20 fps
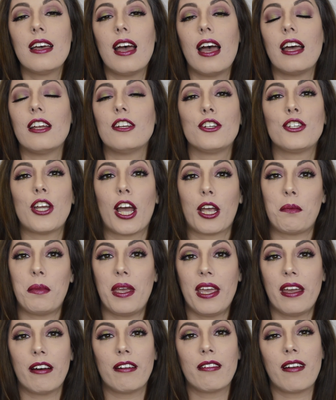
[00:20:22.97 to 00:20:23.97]
and check
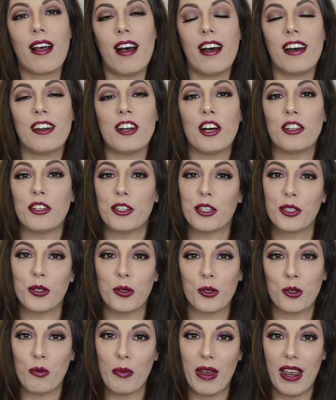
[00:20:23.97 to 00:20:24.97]
me out on other
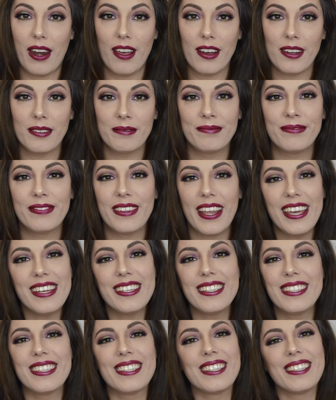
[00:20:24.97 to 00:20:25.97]
social media.
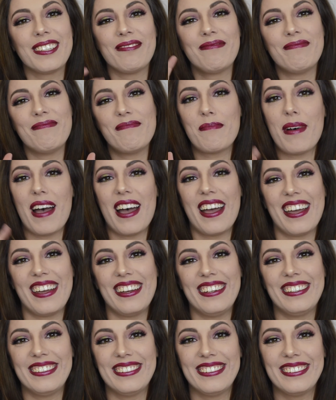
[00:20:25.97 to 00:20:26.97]
Thanks.
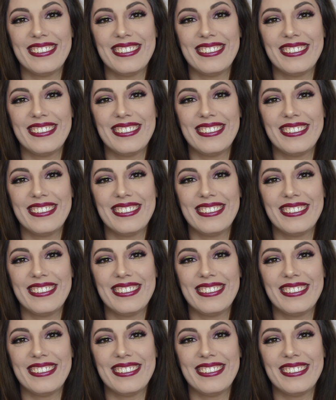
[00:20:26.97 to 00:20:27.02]
Bye.